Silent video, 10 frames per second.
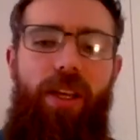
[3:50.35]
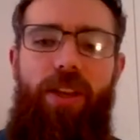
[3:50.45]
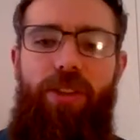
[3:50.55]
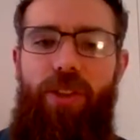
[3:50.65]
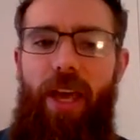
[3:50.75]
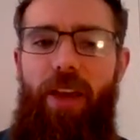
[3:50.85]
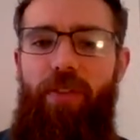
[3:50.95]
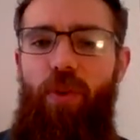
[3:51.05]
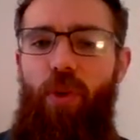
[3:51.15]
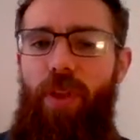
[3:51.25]
So
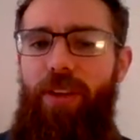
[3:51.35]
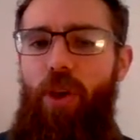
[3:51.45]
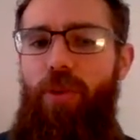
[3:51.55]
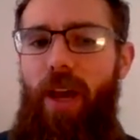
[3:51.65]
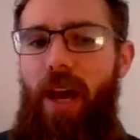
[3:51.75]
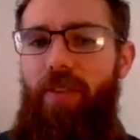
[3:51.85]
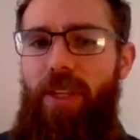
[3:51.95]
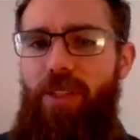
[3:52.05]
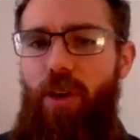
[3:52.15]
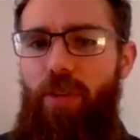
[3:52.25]
therefore, they don't have any
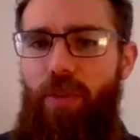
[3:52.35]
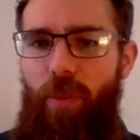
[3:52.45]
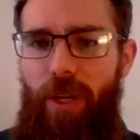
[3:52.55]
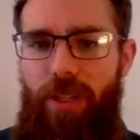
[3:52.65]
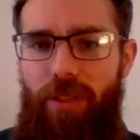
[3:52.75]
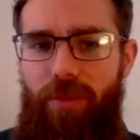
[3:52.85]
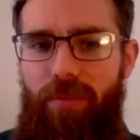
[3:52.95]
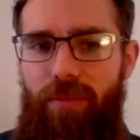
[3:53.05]
star formation.